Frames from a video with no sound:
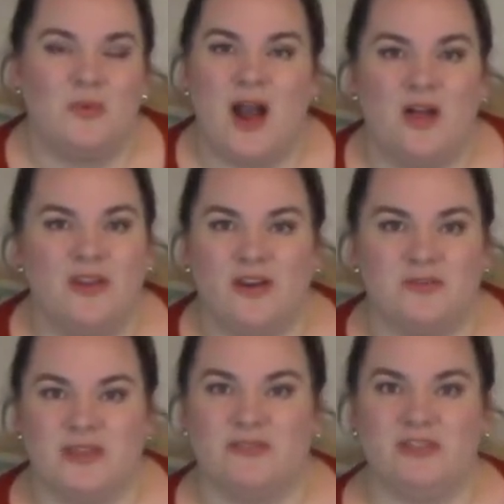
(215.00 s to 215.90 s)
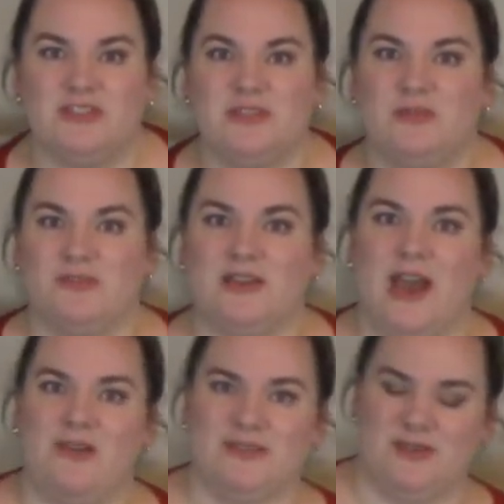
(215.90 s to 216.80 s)
a while there was every two three
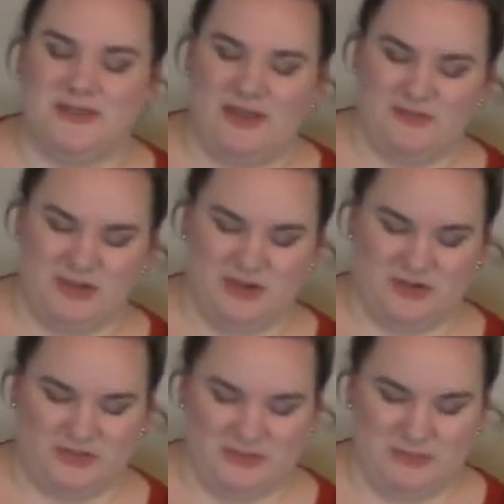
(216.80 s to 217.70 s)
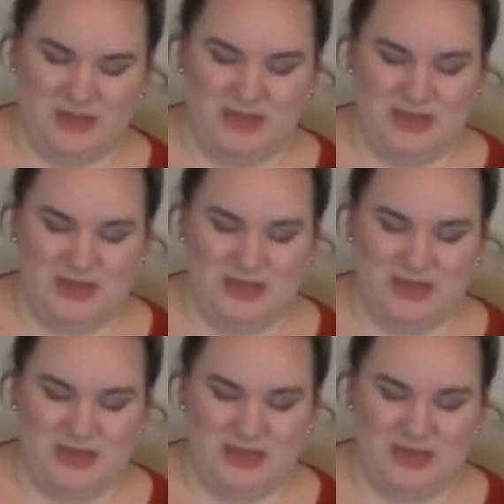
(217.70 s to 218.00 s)
hours I was having to nurse him